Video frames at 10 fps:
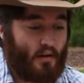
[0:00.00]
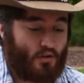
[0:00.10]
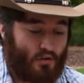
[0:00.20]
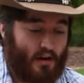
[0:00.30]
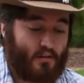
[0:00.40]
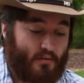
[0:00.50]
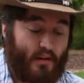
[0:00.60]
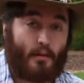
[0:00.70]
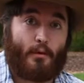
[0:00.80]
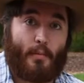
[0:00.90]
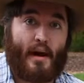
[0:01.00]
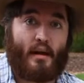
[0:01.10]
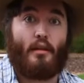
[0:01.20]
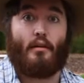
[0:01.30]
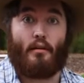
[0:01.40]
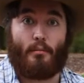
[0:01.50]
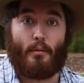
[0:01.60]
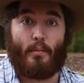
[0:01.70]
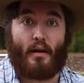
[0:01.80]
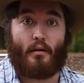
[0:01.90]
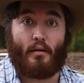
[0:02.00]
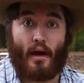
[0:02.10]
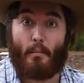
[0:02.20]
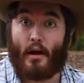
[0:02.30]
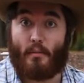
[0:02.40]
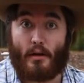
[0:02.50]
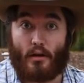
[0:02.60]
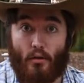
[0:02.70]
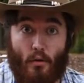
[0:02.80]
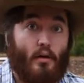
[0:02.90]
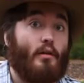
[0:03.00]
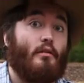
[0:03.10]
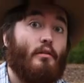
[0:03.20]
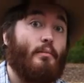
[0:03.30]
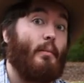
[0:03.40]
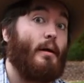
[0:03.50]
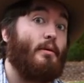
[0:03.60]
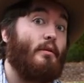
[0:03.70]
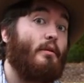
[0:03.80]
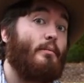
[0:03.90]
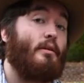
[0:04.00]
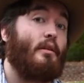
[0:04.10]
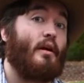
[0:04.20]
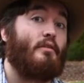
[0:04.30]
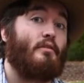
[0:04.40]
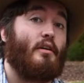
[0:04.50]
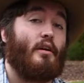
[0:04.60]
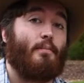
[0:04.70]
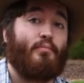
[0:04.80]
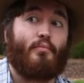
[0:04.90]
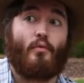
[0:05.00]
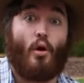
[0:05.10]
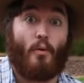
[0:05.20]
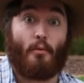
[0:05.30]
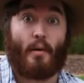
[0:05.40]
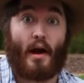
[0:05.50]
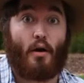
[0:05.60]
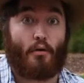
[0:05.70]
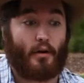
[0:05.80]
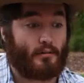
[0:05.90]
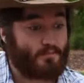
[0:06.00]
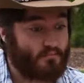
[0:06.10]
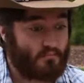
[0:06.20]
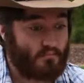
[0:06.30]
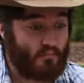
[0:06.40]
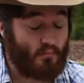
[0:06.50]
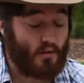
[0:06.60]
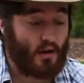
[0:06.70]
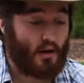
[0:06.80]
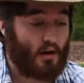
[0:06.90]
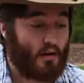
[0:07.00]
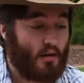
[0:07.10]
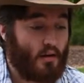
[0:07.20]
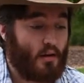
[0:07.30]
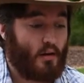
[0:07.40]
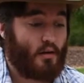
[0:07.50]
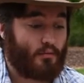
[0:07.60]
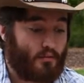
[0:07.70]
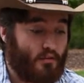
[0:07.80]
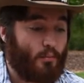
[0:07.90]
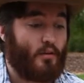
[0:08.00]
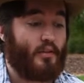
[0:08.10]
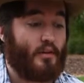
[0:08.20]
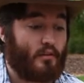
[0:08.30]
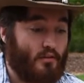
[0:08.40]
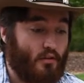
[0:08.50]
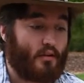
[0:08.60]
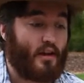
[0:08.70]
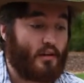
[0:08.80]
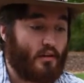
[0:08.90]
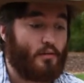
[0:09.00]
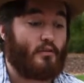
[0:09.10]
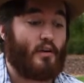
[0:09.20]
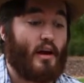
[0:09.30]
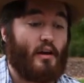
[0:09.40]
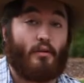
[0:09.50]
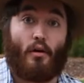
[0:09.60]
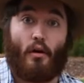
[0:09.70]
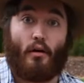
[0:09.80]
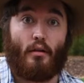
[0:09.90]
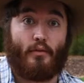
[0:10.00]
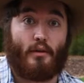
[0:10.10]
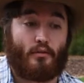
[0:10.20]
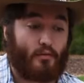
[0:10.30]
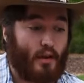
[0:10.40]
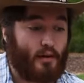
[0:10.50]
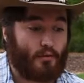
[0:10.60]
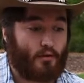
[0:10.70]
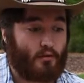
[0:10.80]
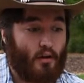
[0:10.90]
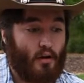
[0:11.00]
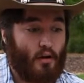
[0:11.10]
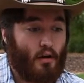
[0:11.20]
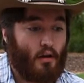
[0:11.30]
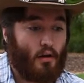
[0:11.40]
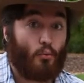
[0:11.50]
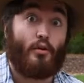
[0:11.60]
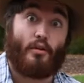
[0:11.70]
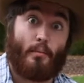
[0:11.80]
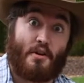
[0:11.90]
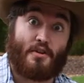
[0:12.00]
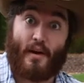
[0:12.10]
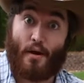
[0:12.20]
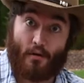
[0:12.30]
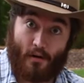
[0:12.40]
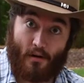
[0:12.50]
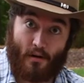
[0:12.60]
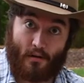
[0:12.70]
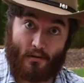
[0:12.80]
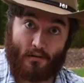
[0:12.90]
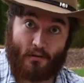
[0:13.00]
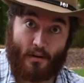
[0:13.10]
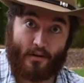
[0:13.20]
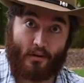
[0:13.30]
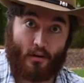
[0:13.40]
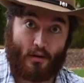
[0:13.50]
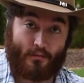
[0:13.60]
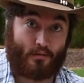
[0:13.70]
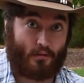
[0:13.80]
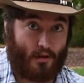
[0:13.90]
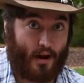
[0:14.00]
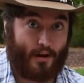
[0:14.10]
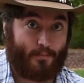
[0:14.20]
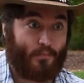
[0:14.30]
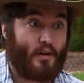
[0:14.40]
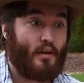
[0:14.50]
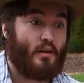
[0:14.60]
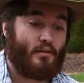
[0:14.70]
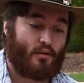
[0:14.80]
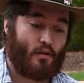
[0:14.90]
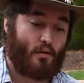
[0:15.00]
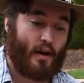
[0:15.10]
trying to develop your palate a little bit better, that might be good. It might be a little bit less overpowering for someone that is still getting used to having all of these flavors with a bunch of alcohol coming along for a ride. So